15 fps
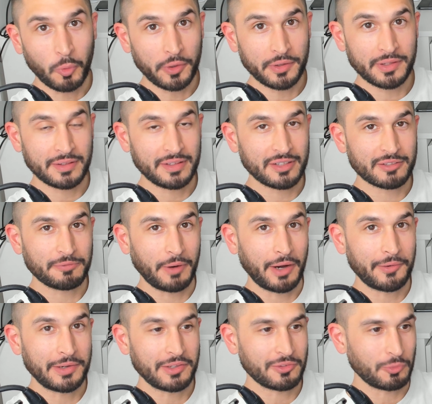more to this
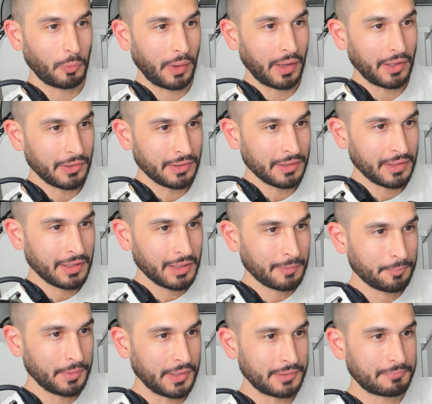firing as well,
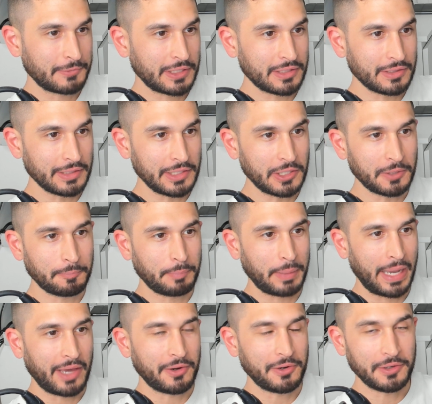but clear
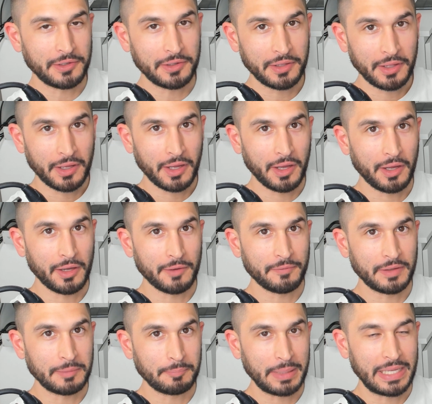pattern
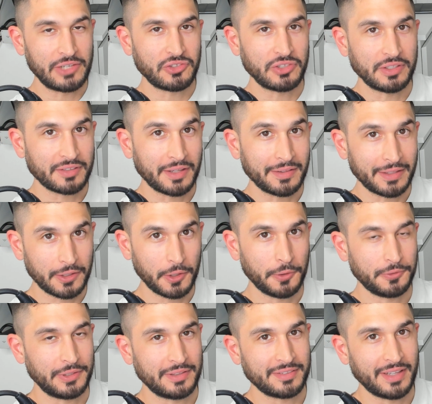of impatience on the coaching